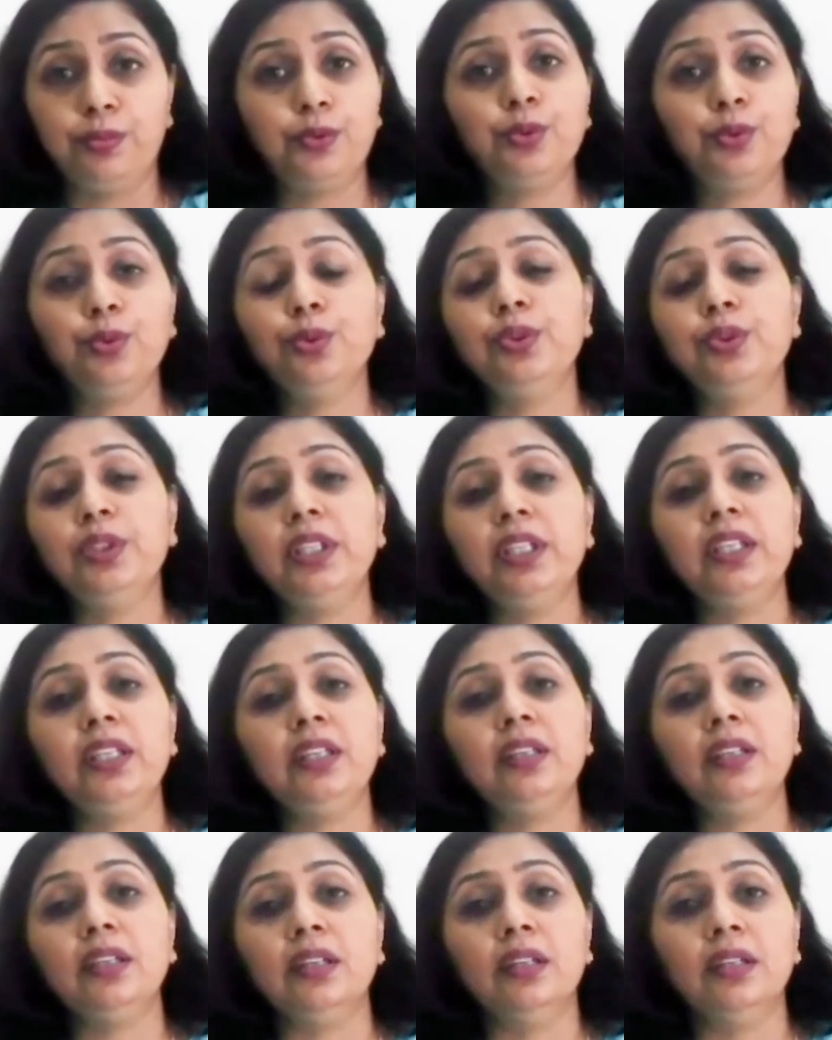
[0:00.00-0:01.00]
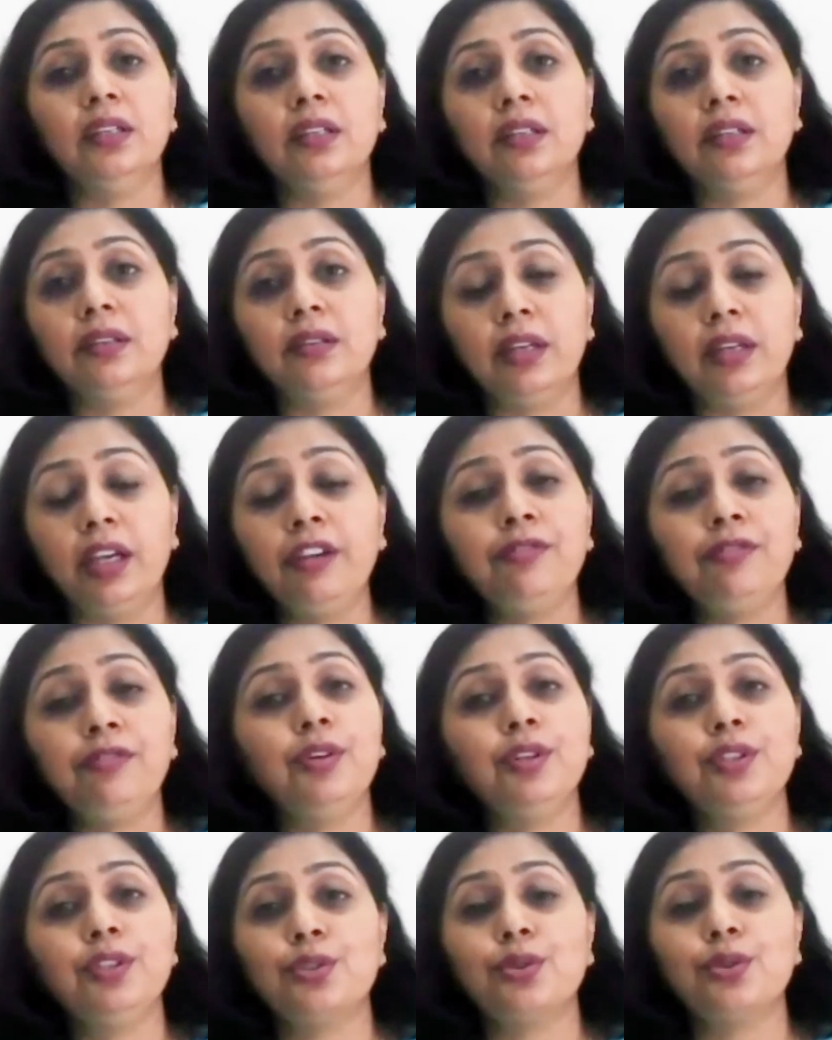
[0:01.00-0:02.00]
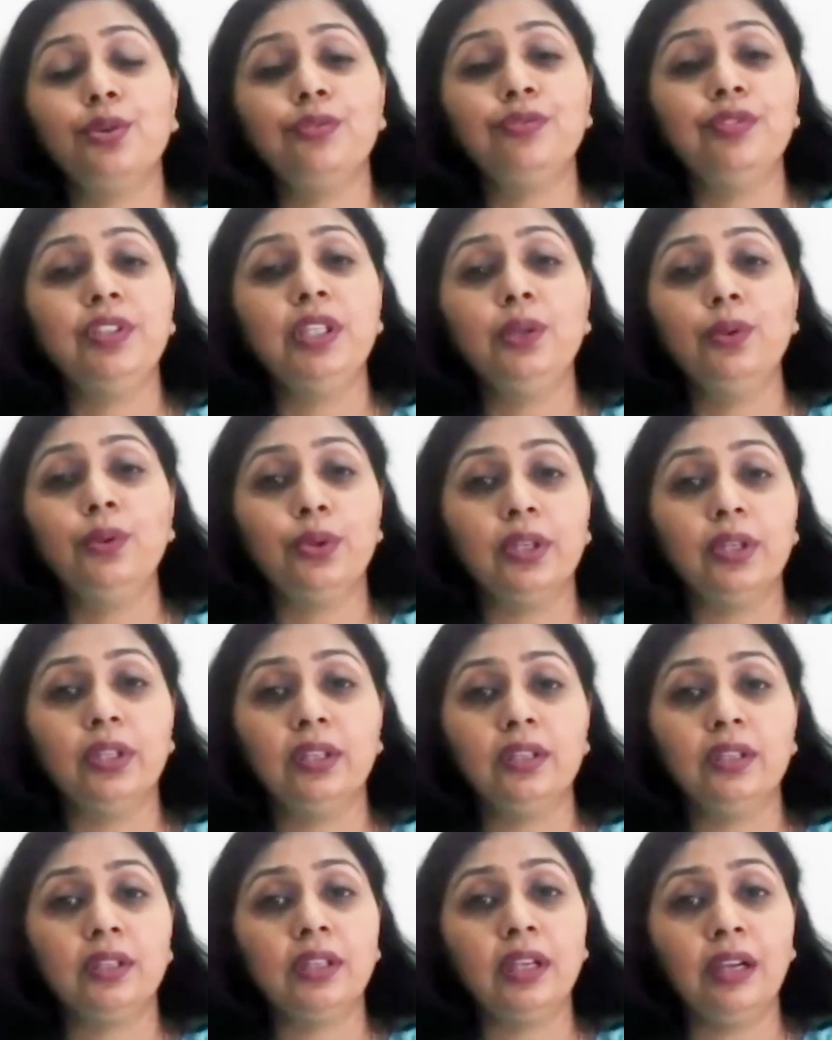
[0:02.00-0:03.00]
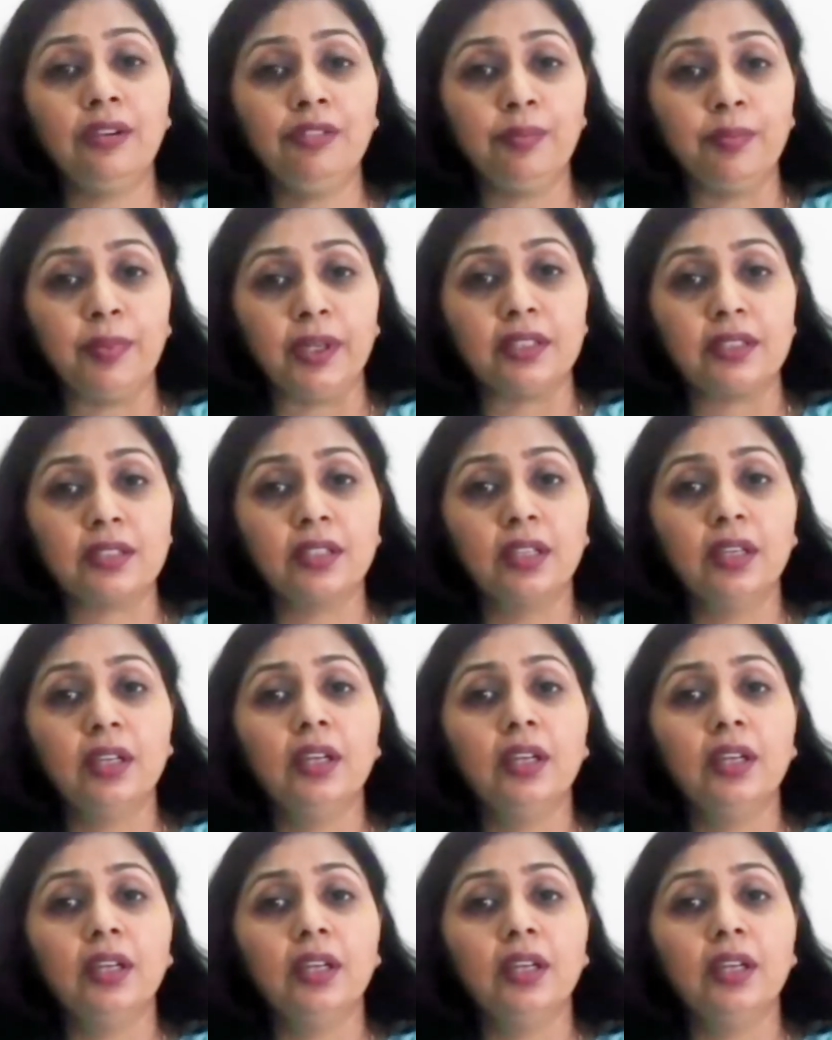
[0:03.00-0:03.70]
through the efforts of the local government.